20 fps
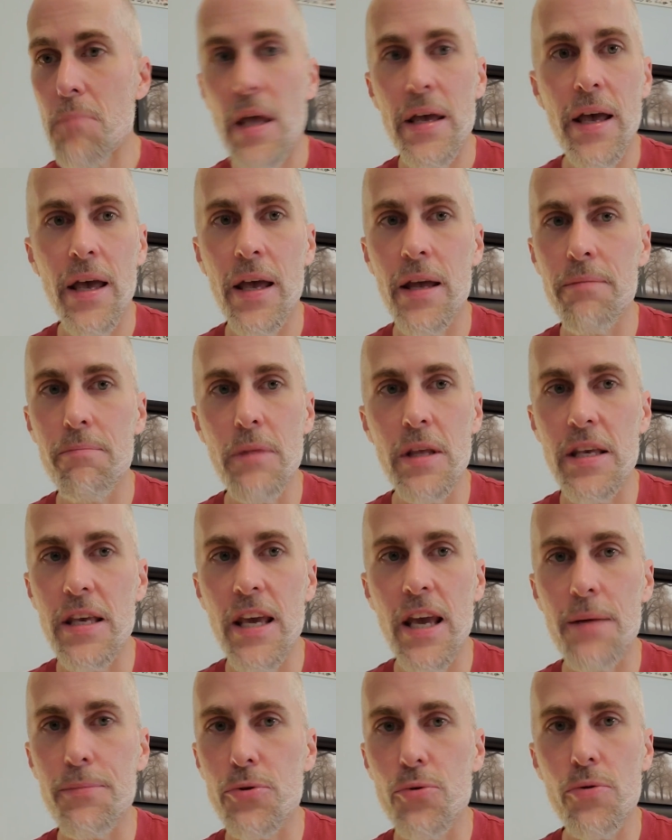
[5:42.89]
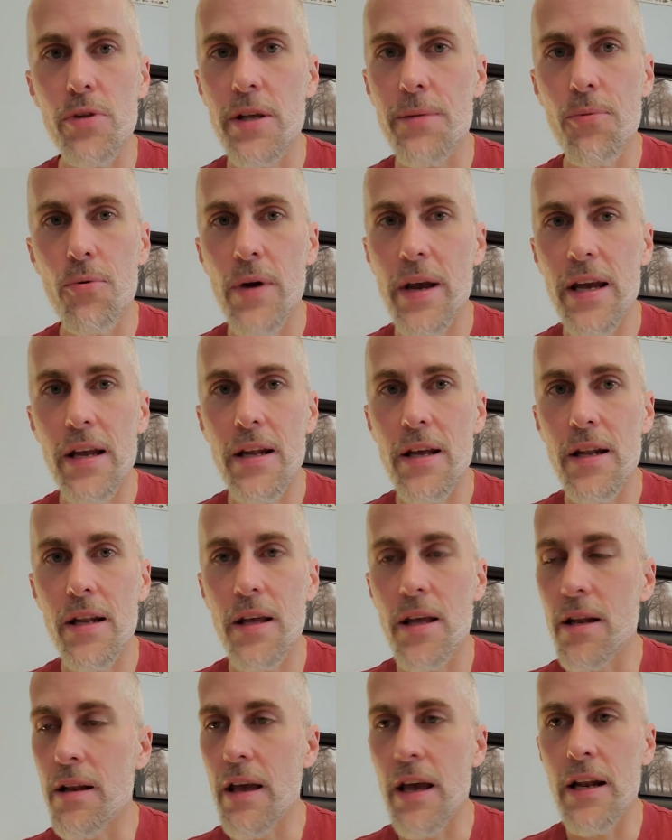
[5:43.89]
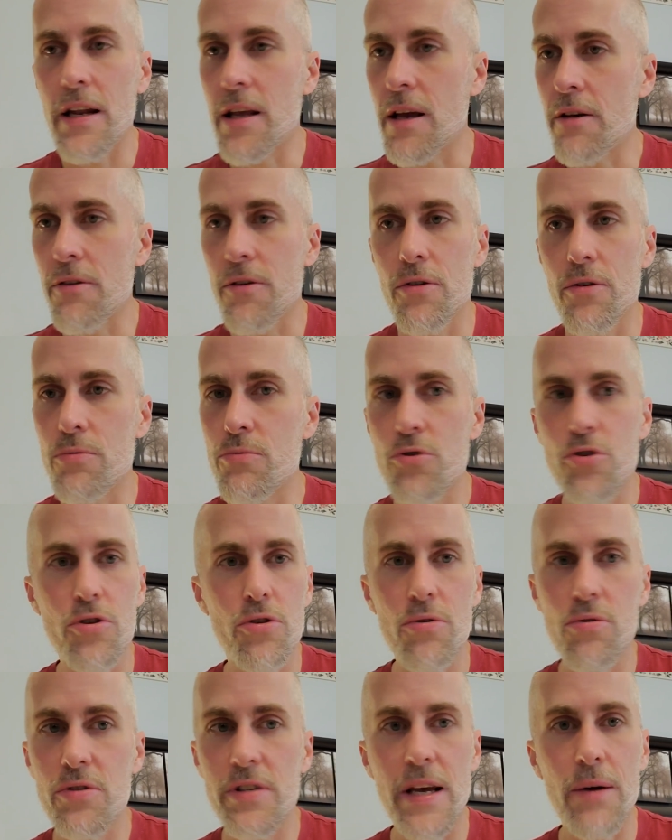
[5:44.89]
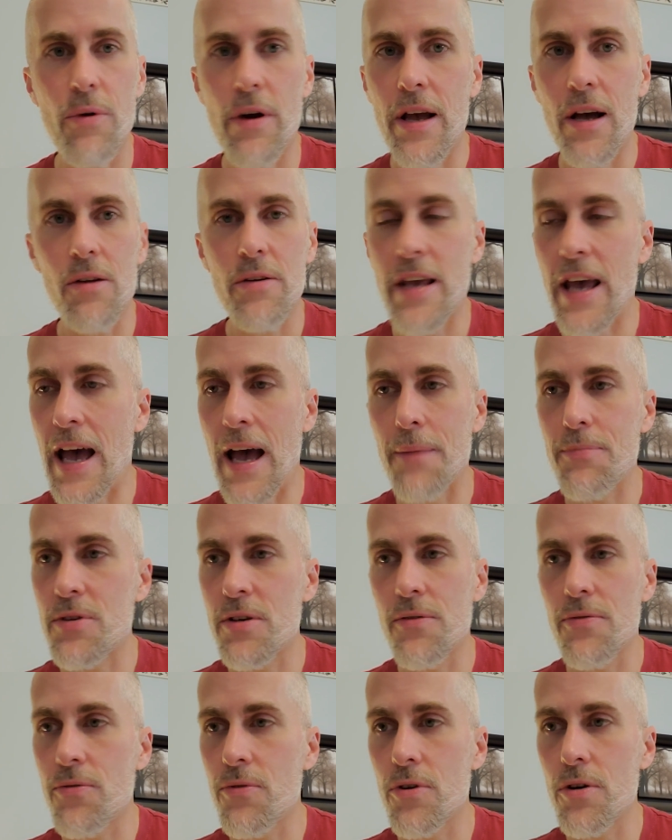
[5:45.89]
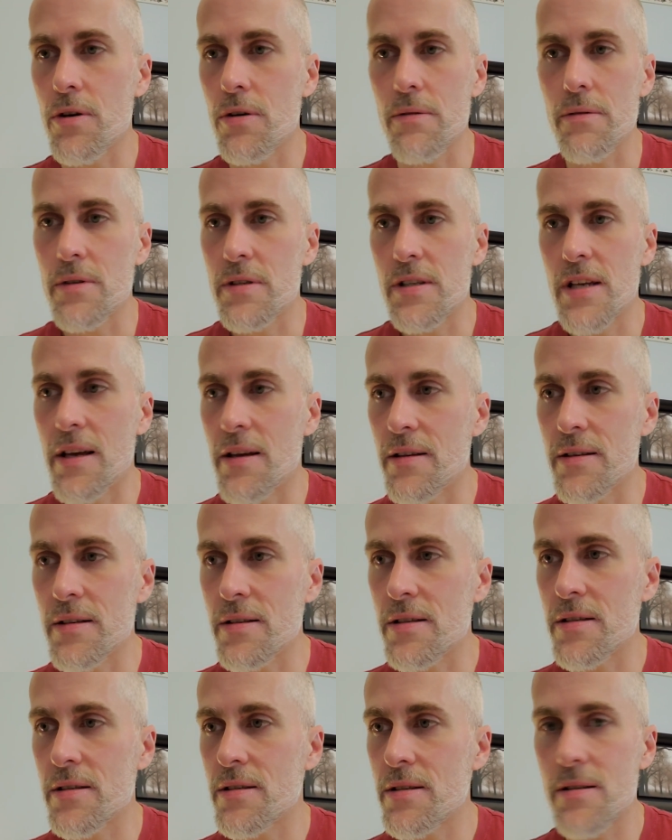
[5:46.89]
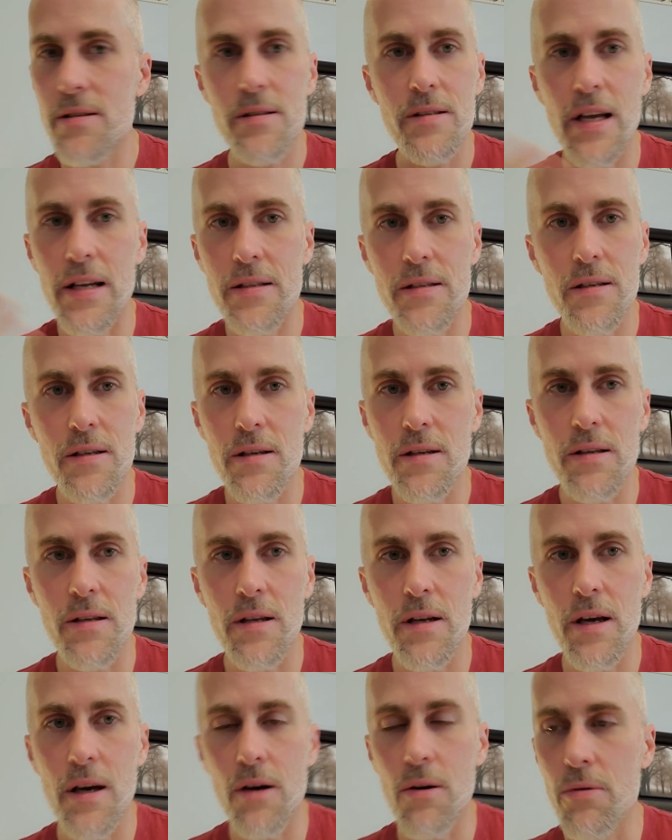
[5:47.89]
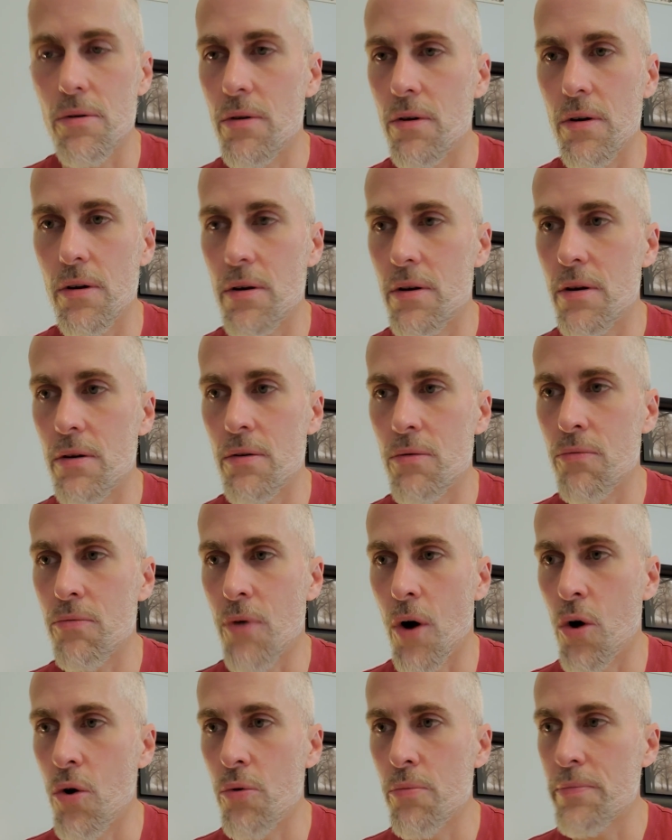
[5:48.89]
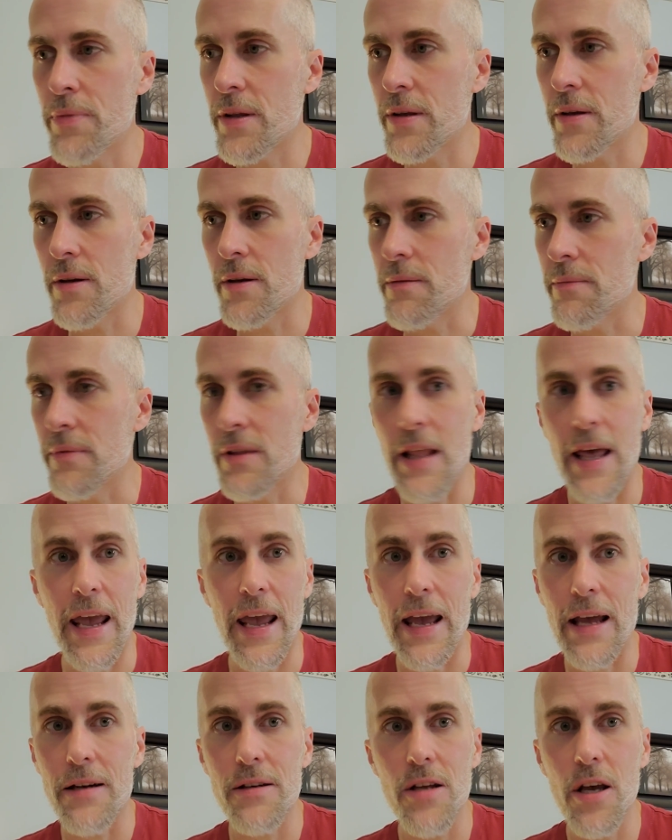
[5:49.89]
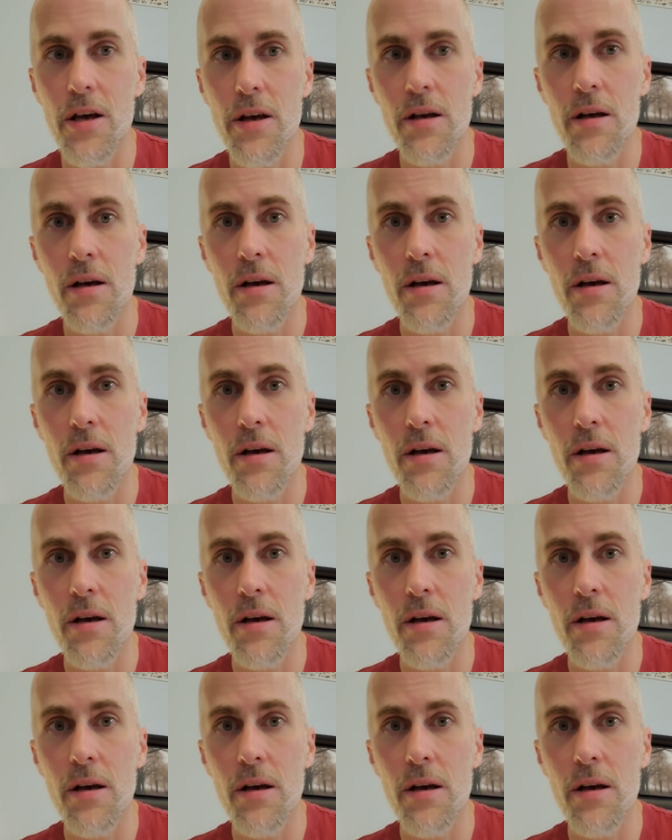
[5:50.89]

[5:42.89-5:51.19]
and the camps were liberated, and any other Jews that were held captive were set, set to, you know, roam the land